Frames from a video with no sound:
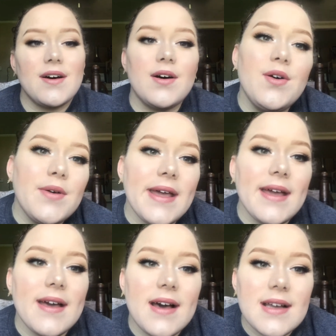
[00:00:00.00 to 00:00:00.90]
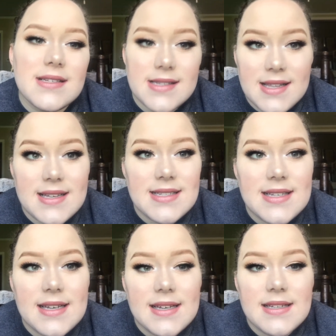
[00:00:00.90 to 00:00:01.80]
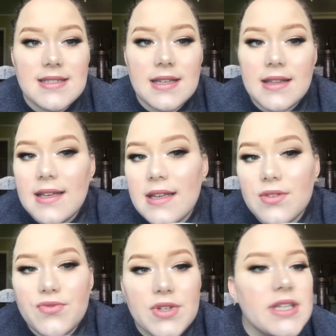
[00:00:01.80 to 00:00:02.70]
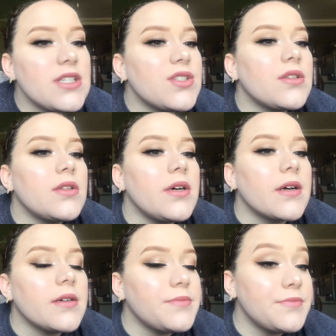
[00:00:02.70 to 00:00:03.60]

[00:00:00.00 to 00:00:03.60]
Okay guys, this is the finished look.